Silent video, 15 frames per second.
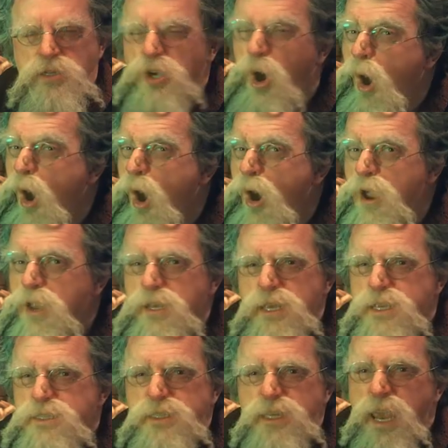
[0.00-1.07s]
Coin
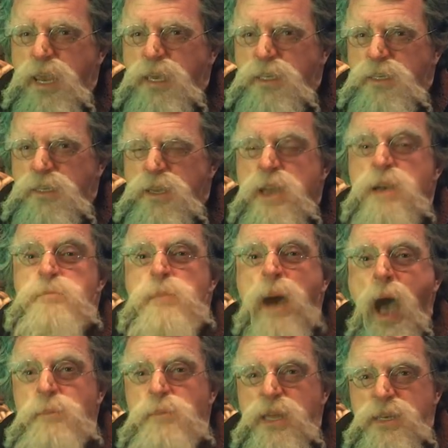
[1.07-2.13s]
his king,
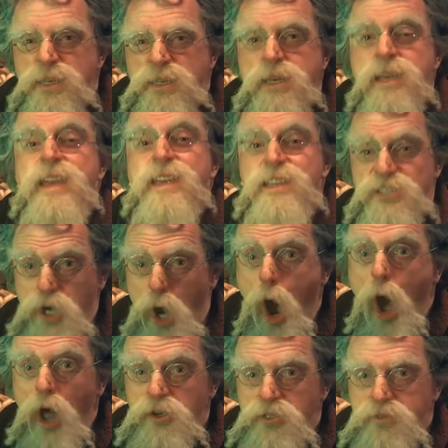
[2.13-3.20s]
Mammon his
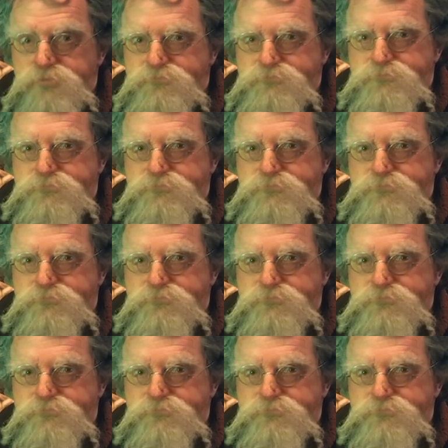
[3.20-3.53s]
god.